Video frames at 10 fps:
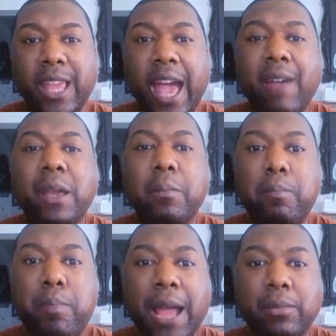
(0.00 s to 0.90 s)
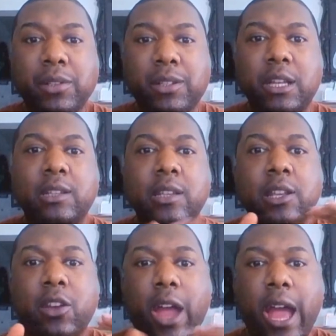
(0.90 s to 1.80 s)
Having Bible studies
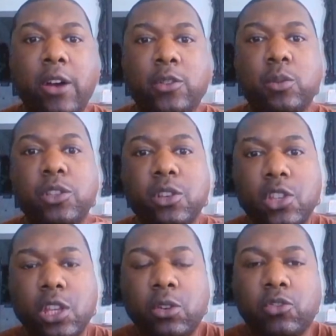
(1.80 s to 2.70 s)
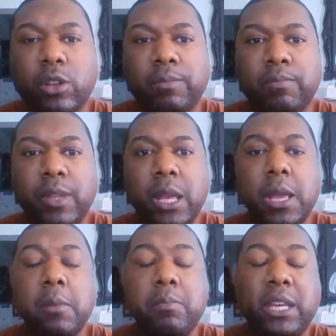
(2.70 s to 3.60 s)
in your house with your children.
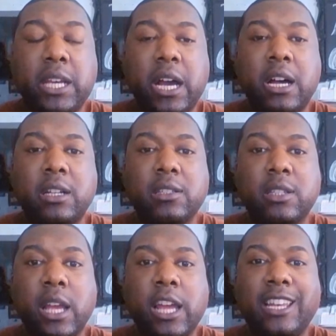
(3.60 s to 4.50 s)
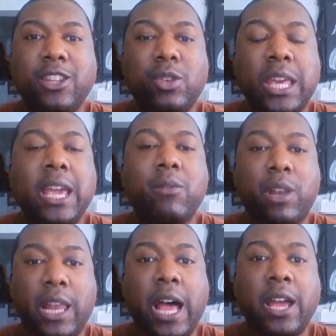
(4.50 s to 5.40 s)
Because you can't
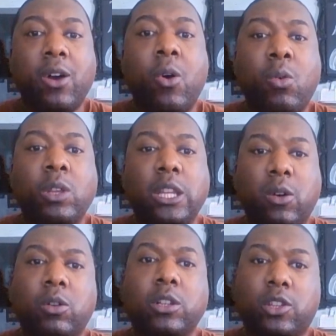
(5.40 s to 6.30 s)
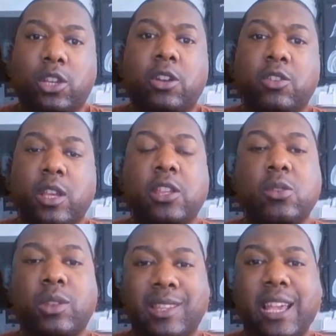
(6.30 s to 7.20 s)
rely only on the church
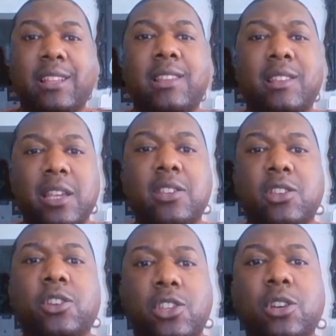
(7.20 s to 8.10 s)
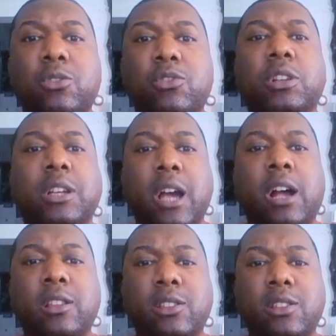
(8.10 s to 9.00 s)
that you attend to teach your children
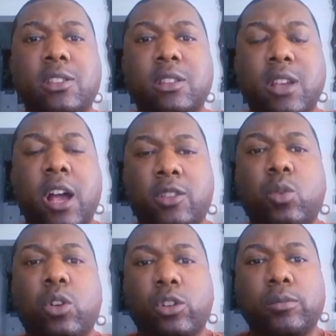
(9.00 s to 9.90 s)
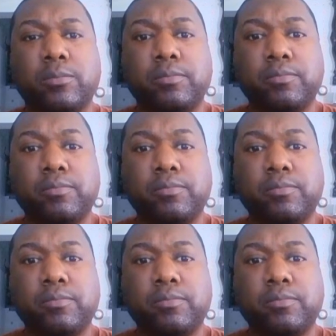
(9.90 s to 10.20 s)
God's word.